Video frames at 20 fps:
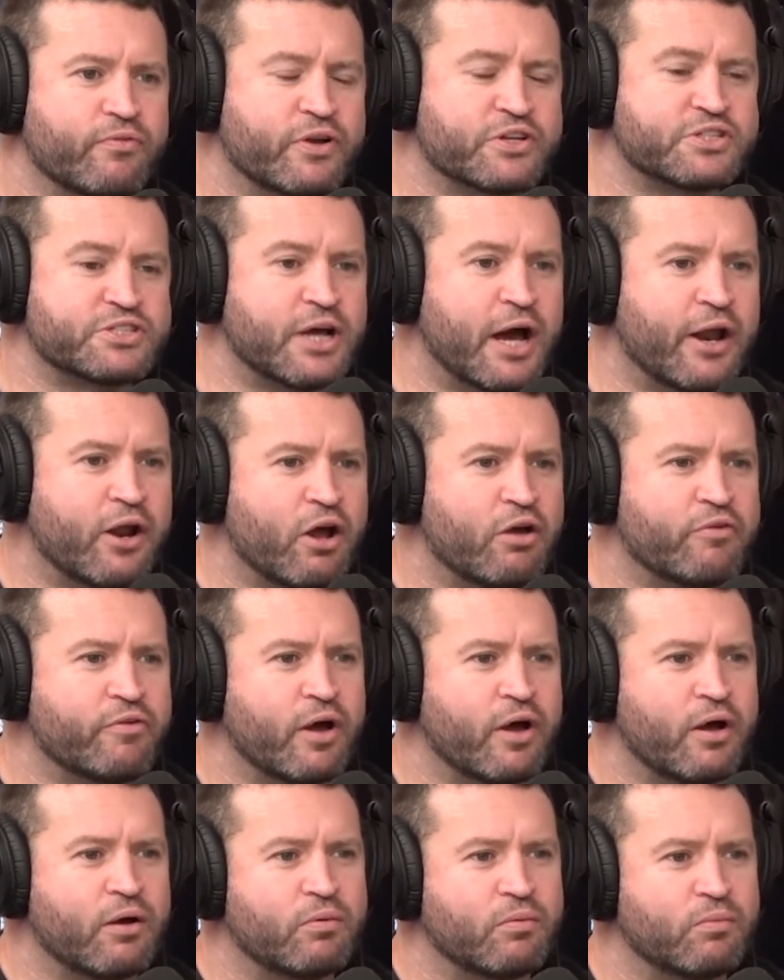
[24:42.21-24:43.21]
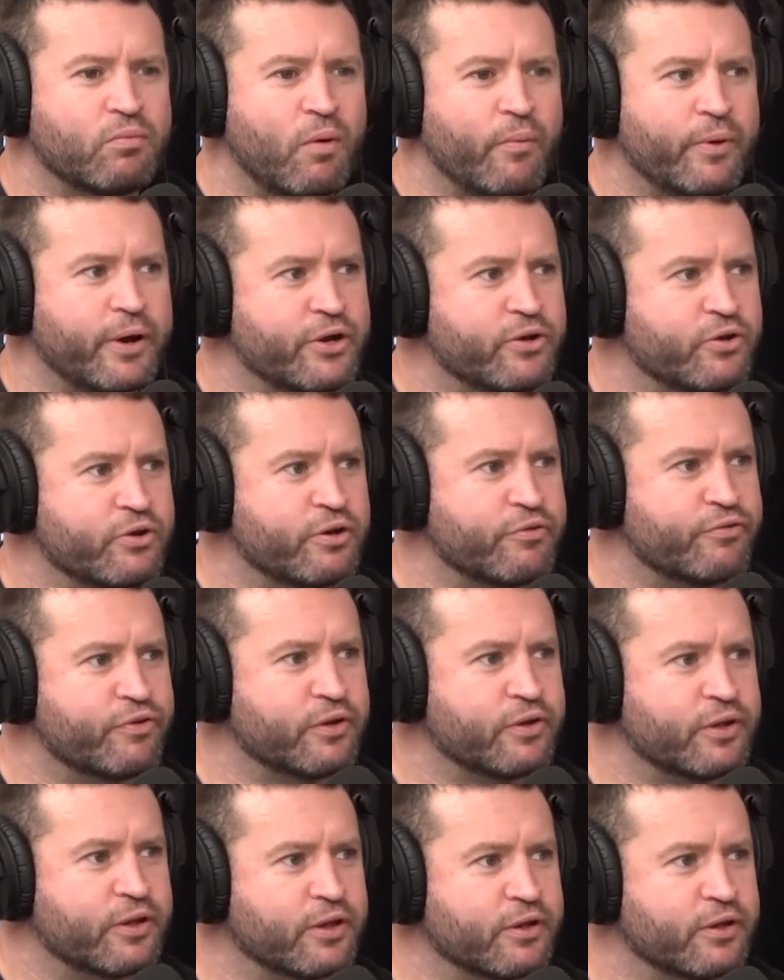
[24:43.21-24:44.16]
start over, what would I do differently?